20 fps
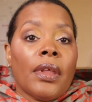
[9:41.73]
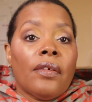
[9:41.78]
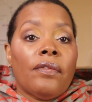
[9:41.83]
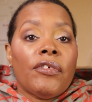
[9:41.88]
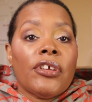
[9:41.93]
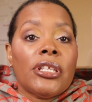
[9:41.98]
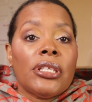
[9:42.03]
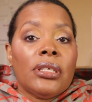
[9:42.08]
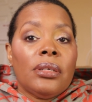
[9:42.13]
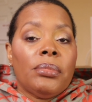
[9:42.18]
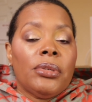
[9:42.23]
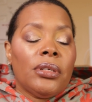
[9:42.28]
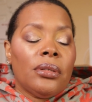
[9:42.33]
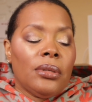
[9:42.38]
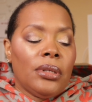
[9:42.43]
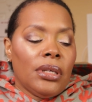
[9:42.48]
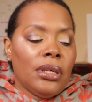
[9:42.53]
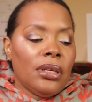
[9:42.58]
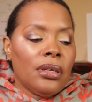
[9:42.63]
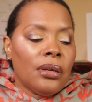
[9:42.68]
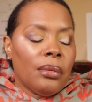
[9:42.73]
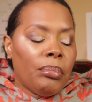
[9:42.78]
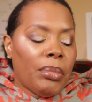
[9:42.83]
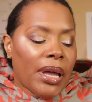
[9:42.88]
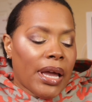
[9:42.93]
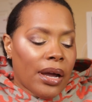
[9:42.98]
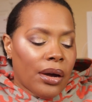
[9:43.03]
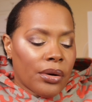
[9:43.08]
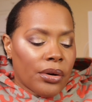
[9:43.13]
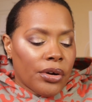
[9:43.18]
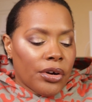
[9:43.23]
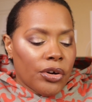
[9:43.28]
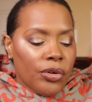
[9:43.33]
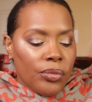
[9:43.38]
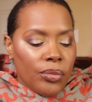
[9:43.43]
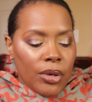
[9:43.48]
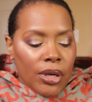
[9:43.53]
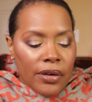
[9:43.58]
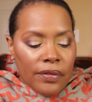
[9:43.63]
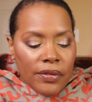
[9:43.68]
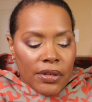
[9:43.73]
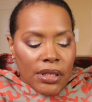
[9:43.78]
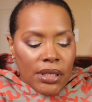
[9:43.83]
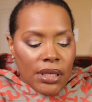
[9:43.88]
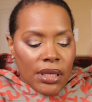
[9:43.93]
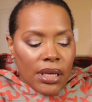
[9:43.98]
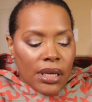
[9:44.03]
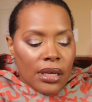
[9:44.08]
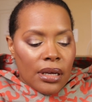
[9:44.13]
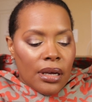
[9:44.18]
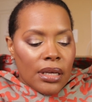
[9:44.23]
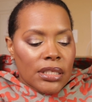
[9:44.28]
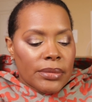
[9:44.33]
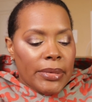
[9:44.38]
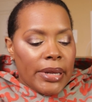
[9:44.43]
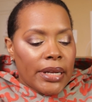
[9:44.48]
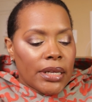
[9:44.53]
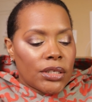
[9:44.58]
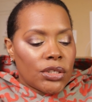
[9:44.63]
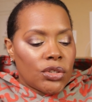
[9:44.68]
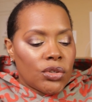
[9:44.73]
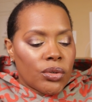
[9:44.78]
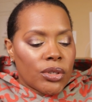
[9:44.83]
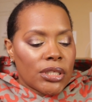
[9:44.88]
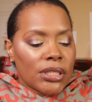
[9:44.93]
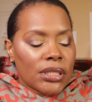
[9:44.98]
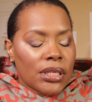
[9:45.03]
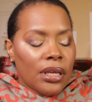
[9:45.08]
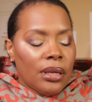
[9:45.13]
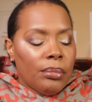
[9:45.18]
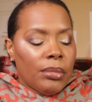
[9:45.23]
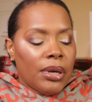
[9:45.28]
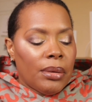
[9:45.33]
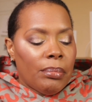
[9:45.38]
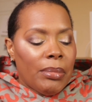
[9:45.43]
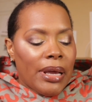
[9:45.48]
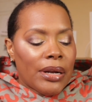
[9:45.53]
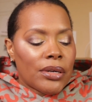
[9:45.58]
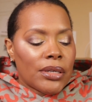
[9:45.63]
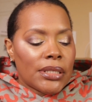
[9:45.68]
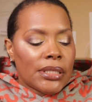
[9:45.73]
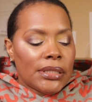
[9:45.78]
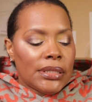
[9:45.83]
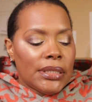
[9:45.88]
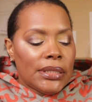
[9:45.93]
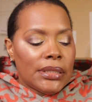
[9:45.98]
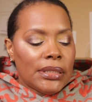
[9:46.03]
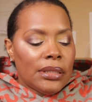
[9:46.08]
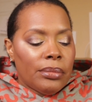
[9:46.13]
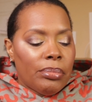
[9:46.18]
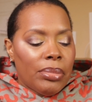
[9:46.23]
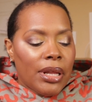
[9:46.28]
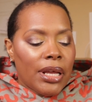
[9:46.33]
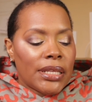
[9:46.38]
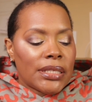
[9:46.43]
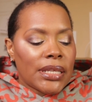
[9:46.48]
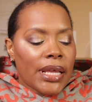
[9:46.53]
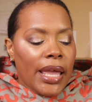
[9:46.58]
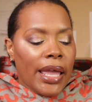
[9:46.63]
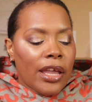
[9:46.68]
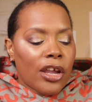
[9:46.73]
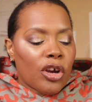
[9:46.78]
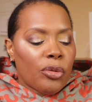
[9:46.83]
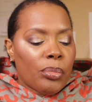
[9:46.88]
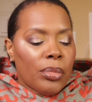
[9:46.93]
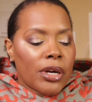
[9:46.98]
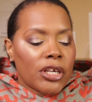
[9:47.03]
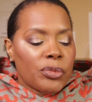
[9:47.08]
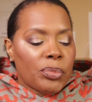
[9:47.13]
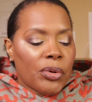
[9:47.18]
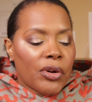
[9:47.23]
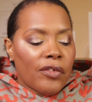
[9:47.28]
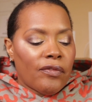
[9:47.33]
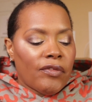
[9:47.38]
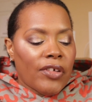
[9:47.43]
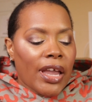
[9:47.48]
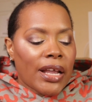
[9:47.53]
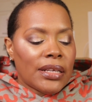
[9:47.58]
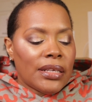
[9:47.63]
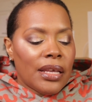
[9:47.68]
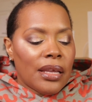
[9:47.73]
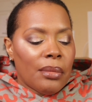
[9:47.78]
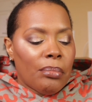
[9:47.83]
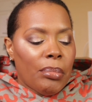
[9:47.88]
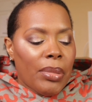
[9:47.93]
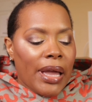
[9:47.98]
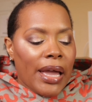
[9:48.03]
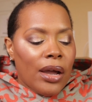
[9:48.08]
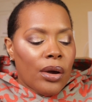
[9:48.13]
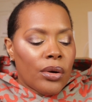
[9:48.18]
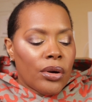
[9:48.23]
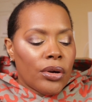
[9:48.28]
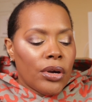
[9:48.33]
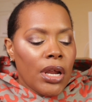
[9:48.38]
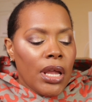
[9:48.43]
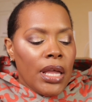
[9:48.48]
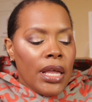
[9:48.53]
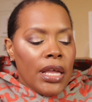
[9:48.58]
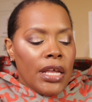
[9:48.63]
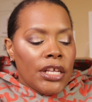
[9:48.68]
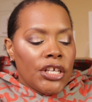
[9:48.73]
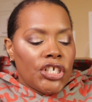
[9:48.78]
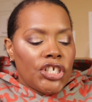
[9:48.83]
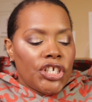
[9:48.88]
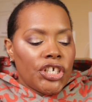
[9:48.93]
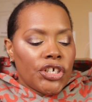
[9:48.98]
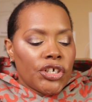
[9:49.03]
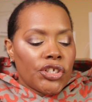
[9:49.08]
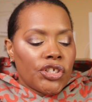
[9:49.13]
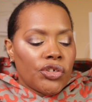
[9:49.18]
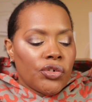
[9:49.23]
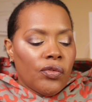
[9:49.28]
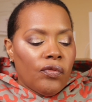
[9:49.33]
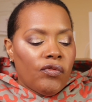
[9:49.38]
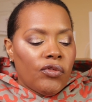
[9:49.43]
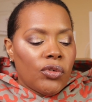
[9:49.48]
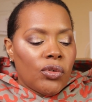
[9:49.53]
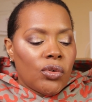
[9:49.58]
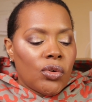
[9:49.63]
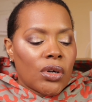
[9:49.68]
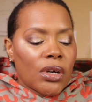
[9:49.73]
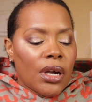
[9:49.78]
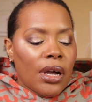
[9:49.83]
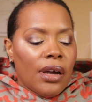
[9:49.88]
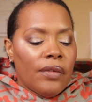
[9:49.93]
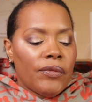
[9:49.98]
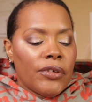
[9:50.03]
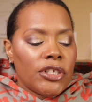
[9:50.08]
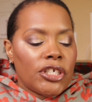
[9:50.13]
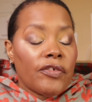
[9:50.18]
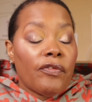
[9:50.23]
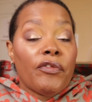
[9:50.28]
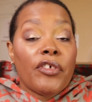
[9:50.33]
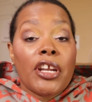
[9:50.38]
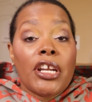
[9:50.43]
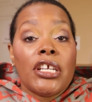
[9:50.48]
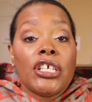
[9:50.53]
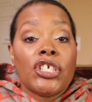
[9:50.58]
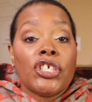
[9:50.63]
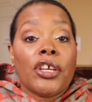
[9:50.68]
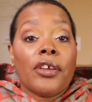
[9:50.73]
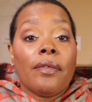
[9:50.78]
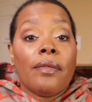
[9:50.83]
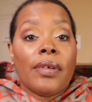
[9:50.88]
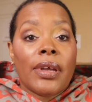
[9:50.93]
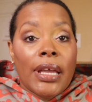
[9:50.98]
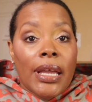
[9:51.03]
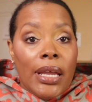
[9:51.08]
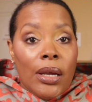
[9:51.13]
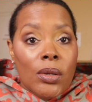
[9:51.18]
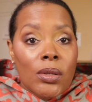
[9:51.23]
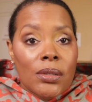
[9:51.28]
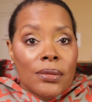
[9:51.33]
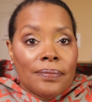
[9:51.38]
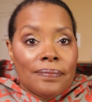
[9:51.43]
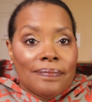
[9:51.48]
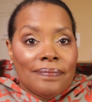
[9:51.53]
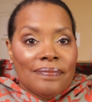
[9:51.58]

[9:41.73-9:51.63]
Fenty Beauty powder with the It Cosmetics Your Skin But Better CC Plus Airbrush Perfecting Powder Sheer to Full Coverage Finishing Veil.